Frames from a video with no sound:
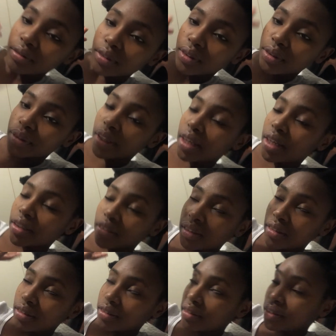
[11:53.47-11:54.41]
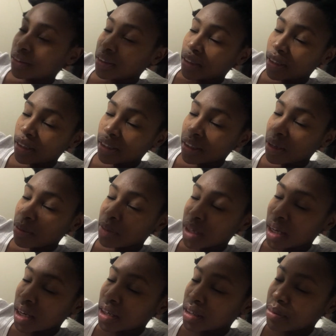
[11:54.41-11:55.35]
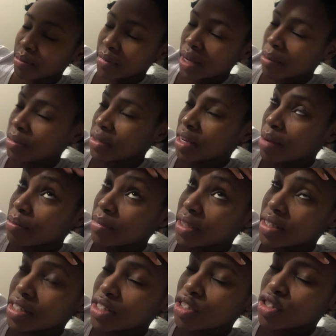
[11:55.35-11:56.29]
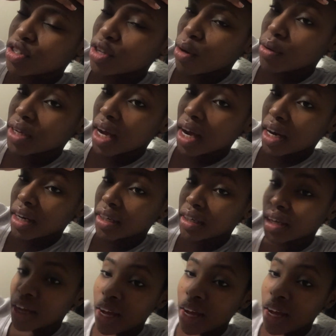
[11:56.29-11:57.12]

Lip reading: do the thing. I'm tired. I'm so tired.